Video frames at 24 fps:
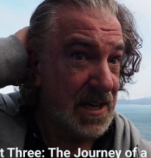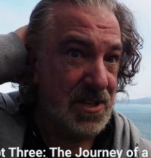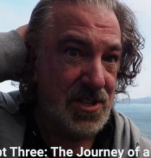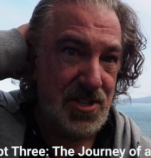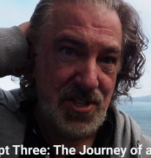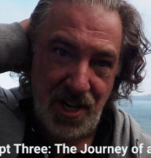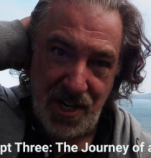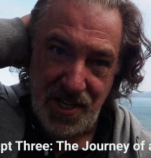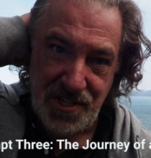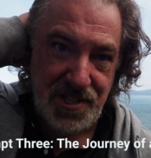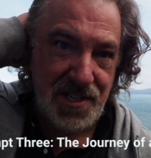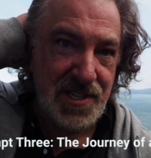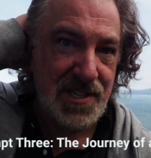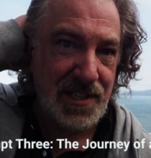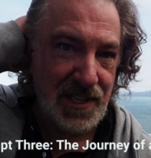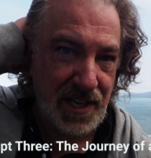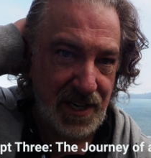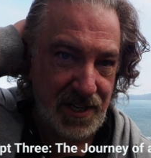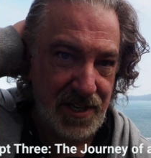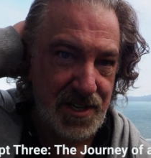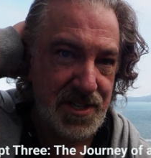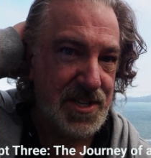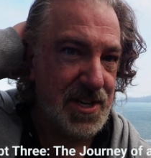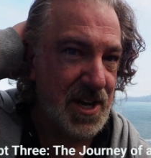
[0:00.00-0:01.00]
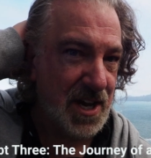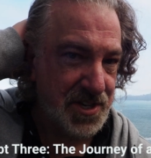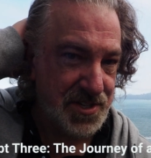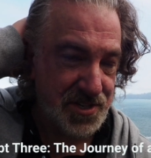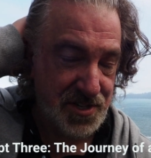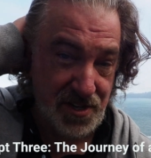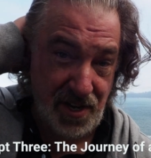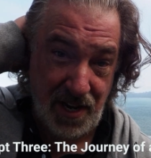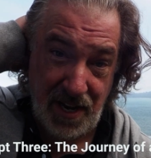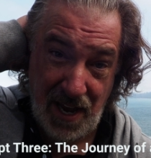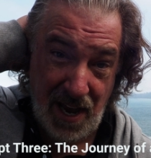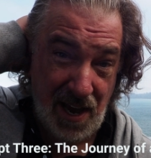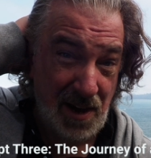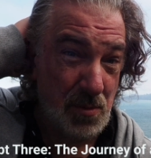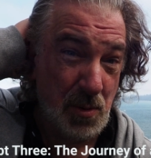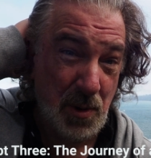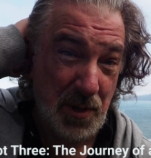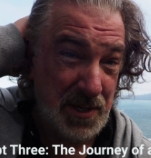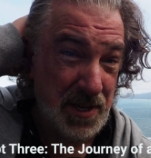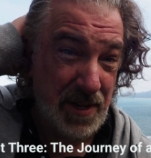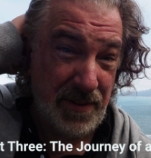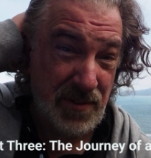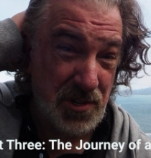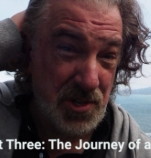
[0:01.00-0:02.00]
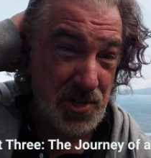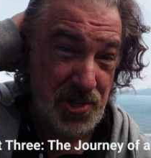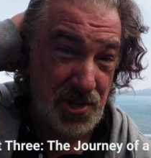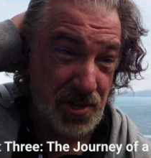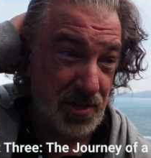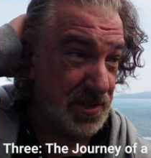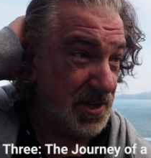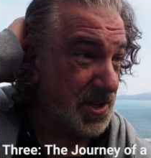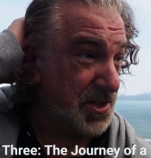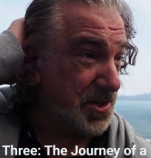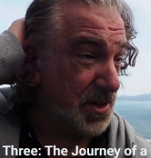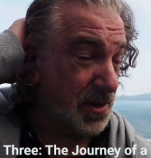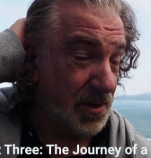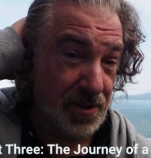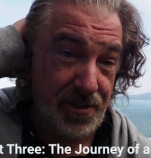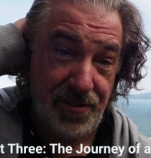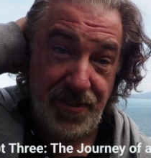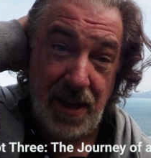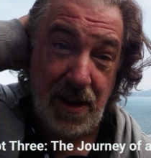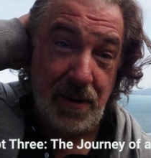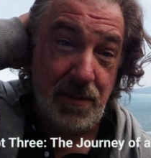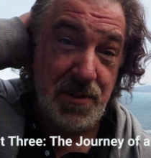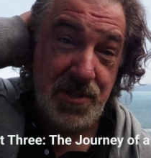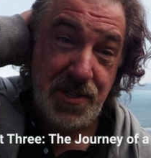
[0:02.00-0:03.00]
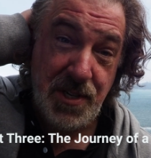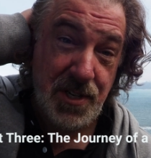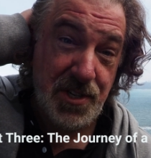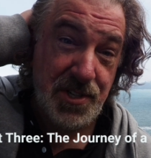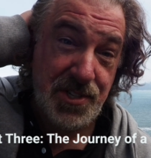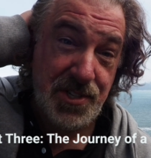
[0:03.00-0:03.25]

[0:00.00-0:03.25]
I wasn't even sure this whole thing was going to